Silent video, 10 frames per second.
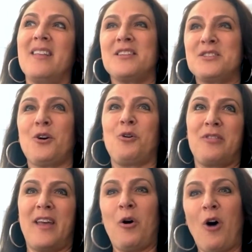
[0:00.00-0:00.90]
So
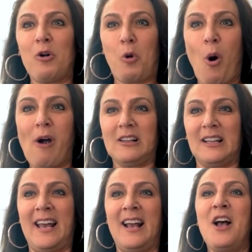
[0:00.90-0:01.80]
they all
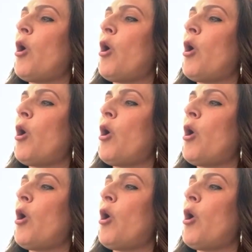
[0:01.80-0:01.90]
correlate.